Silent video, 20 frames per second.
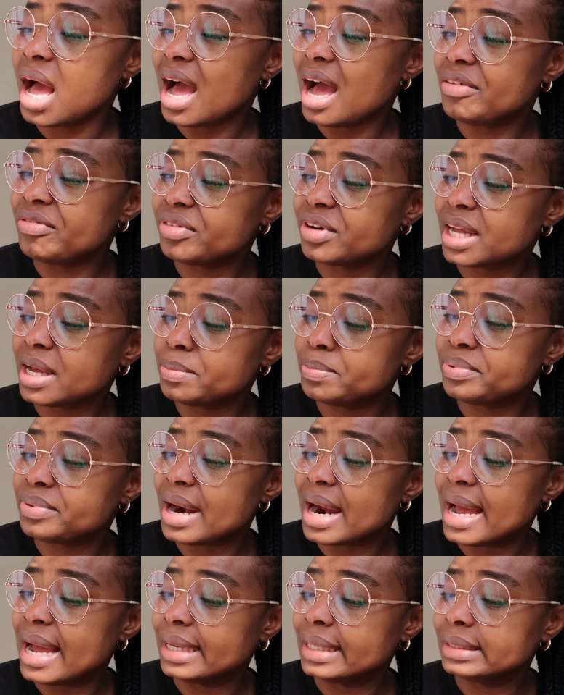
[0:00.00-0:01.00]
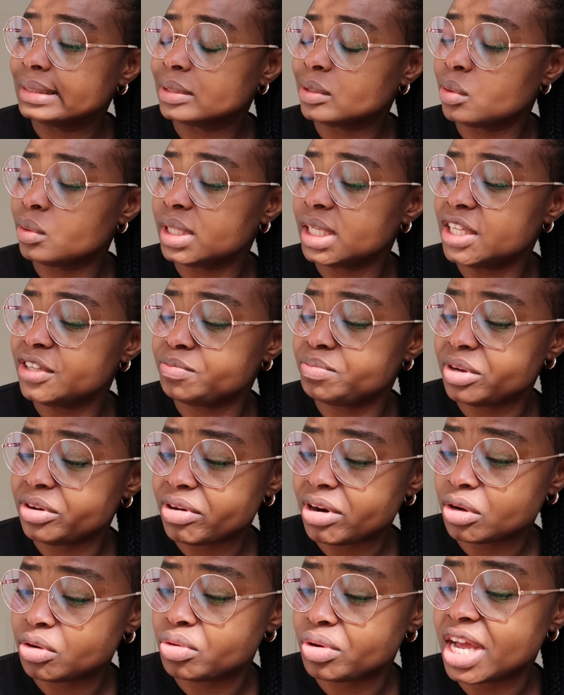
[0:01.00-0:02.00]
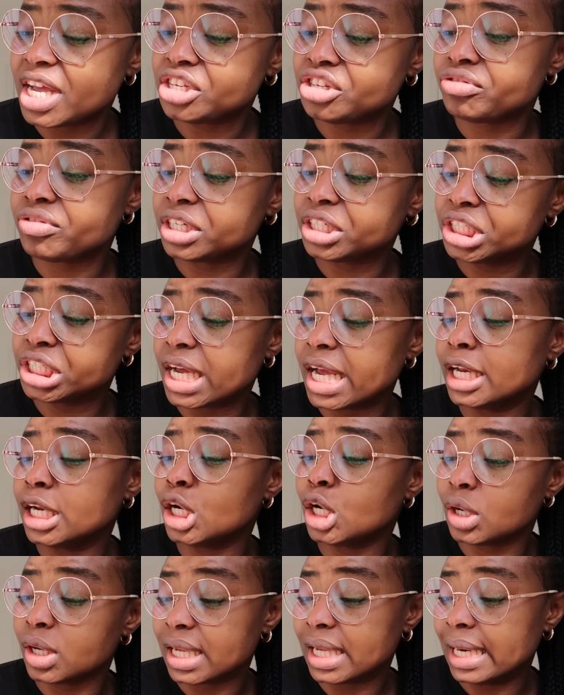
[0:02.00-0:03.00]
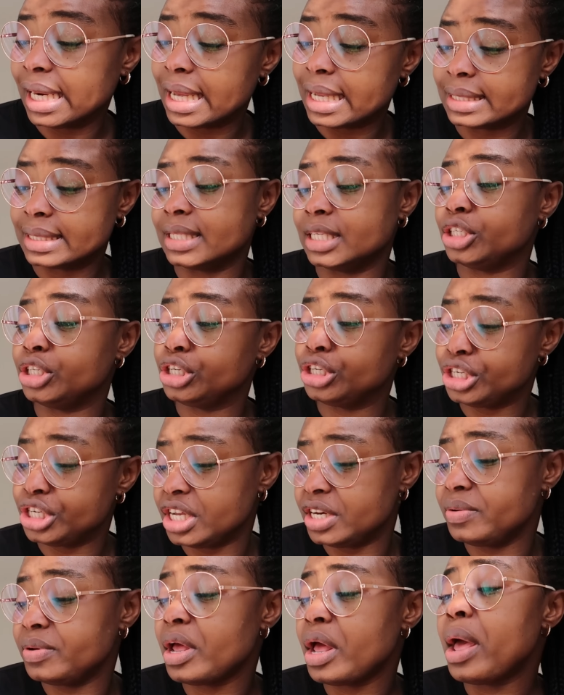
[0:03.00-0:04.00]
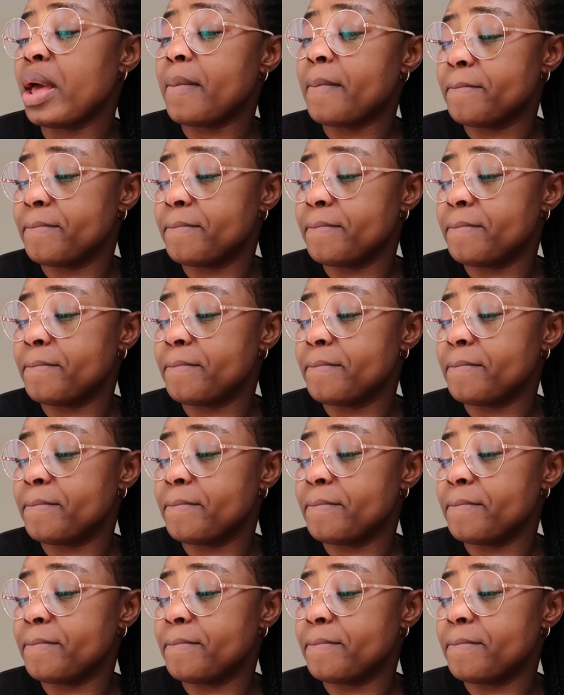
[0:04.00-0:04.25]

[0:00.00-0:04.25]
African Pride Olive Miracle Extra Shine Longer Lasting Sheen